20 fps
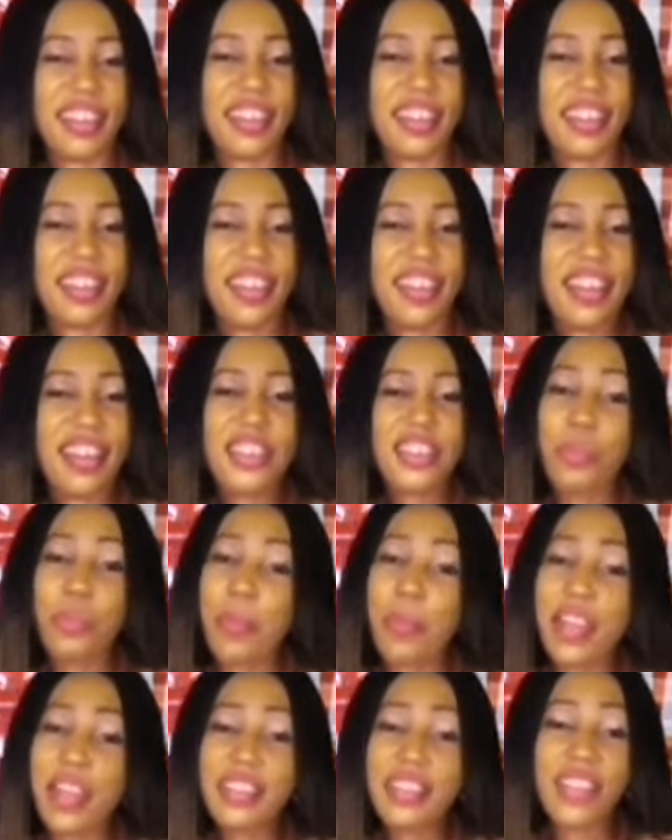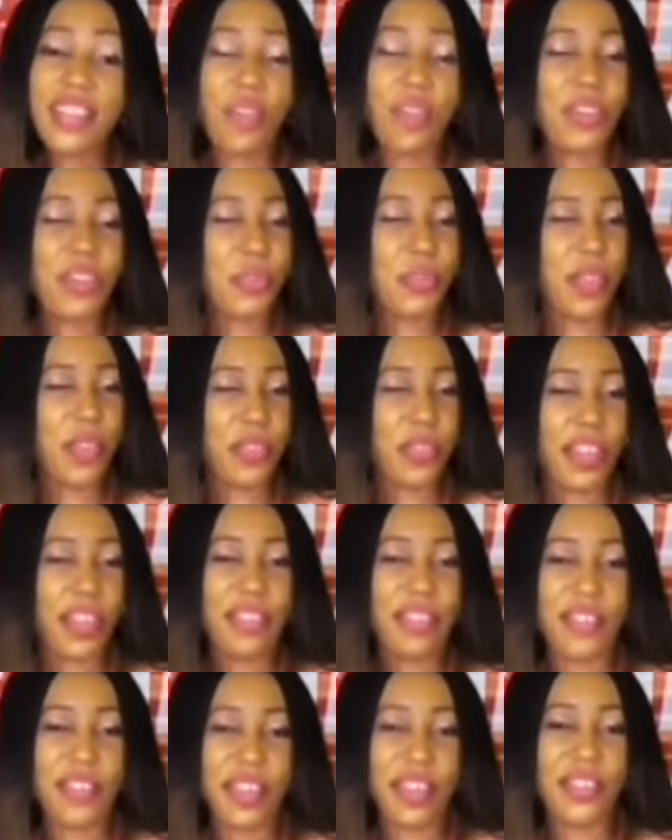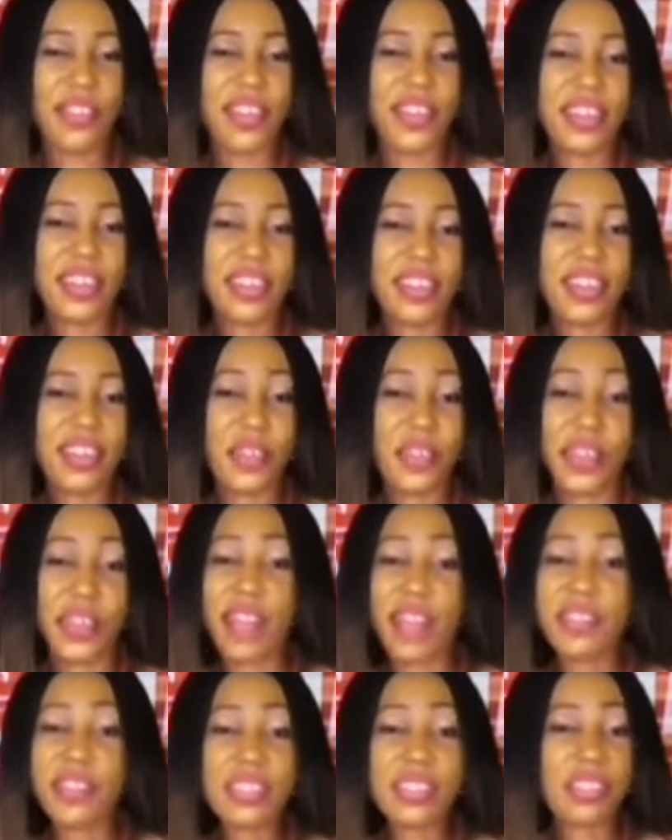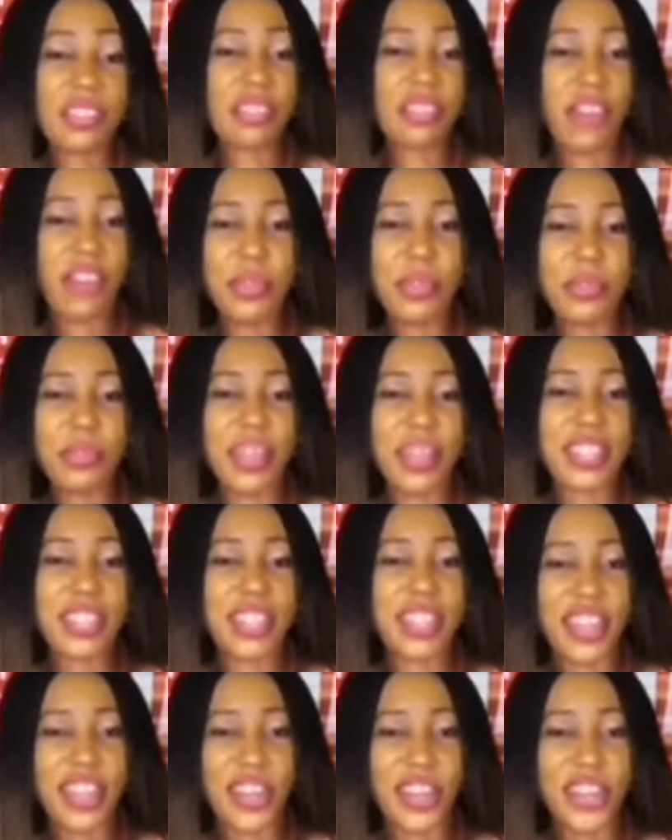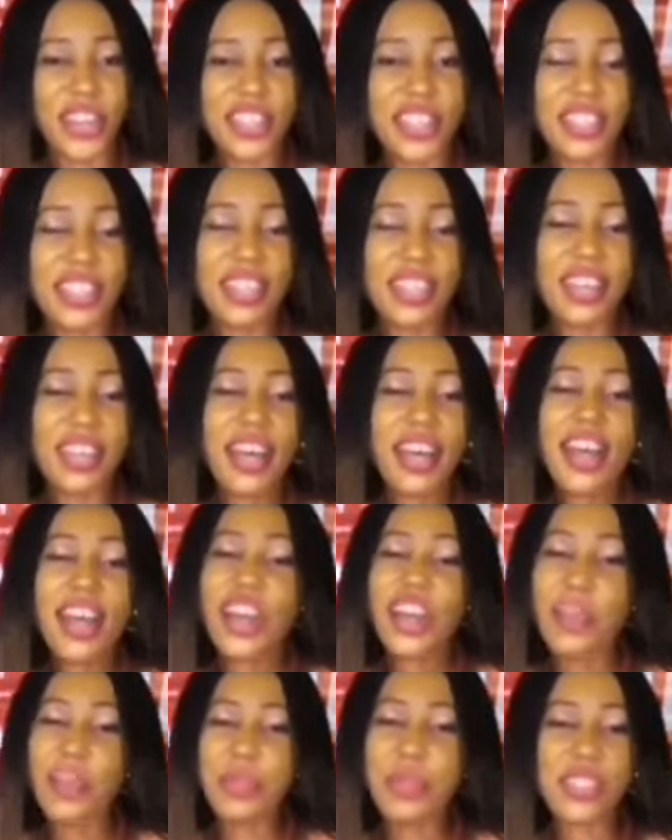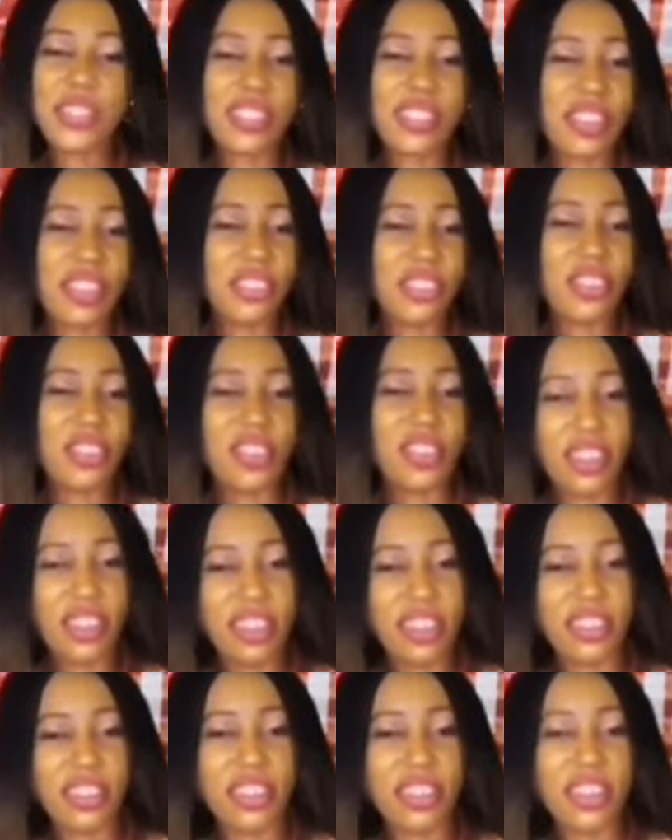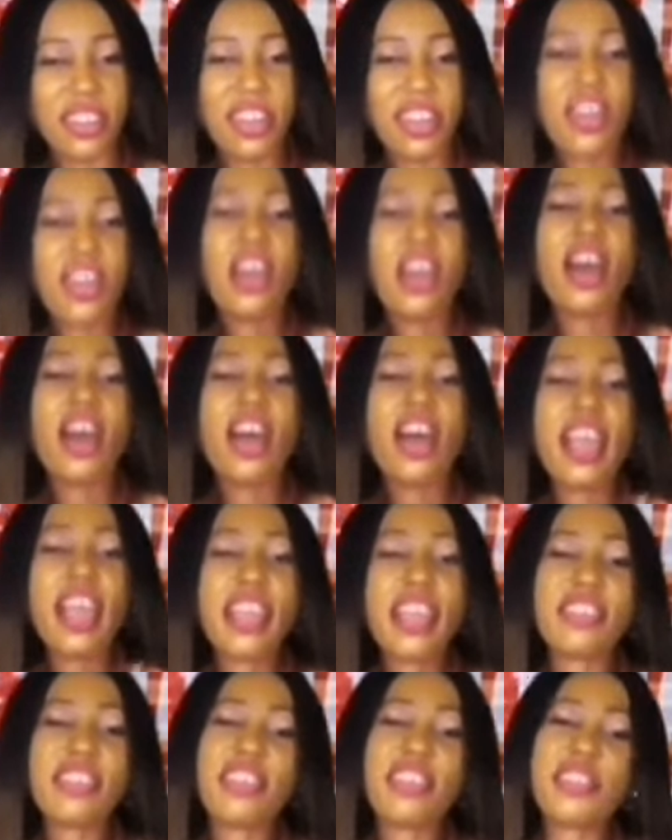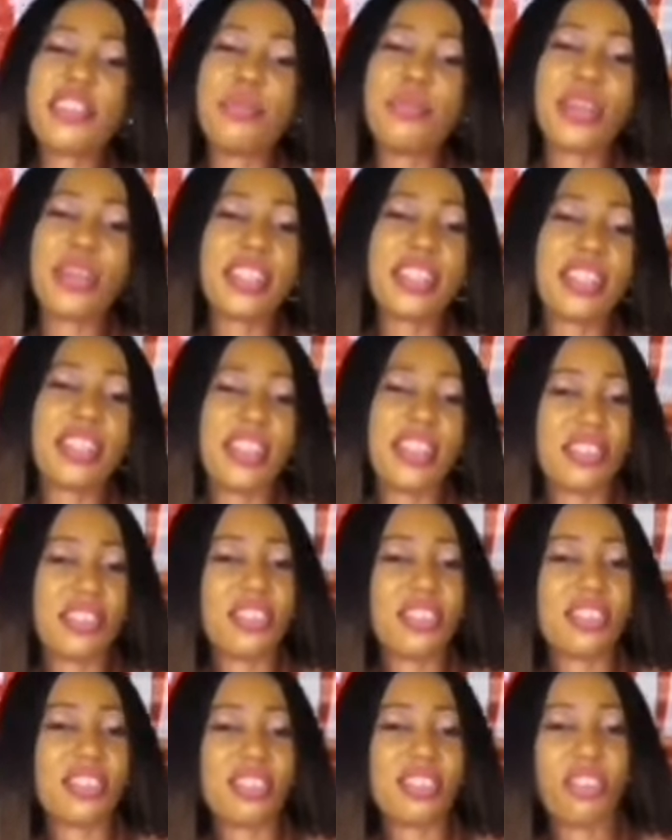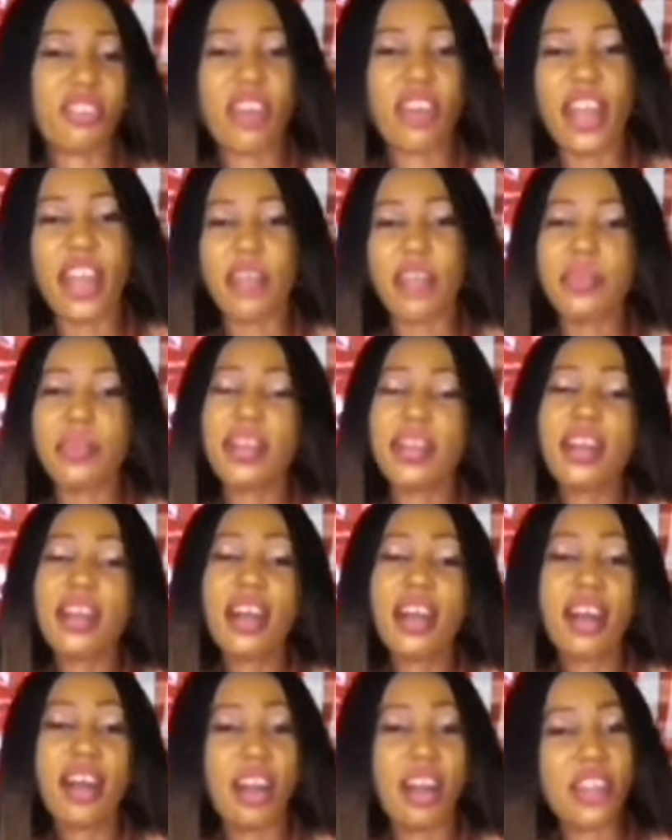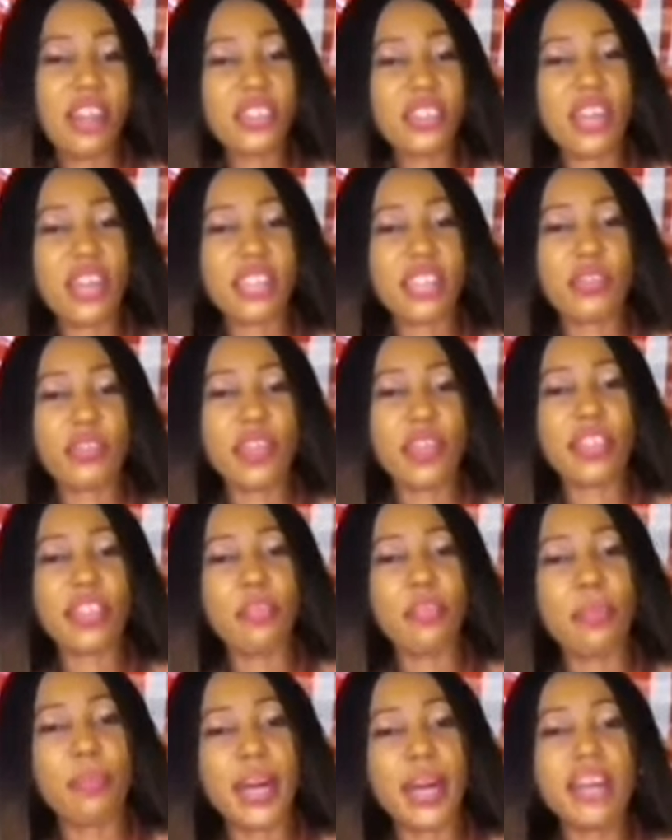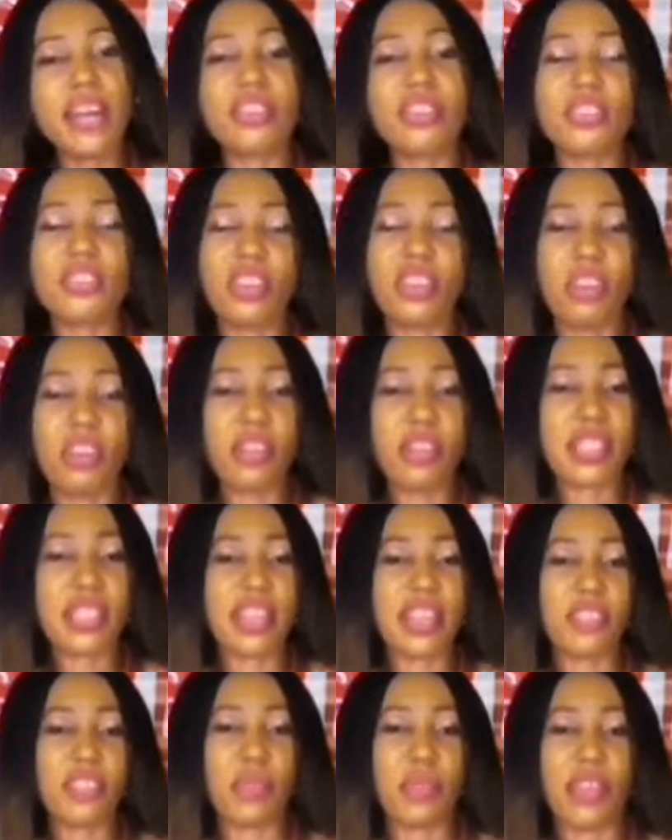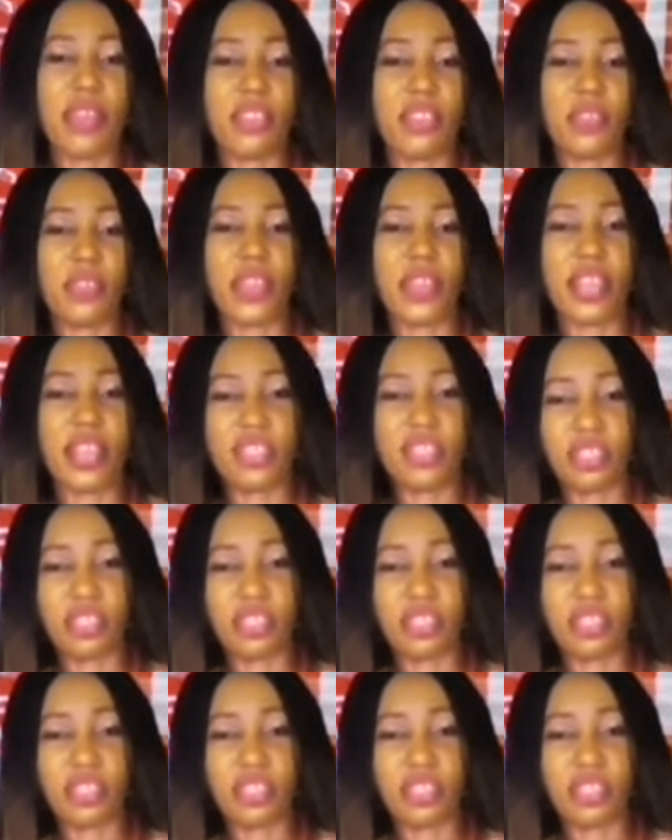So please, I want to beg for a favor. If you haven't subscribed to my channel, help your sister to grow. Hit the red button there to subscribe. Also activate the bell to always get my notification.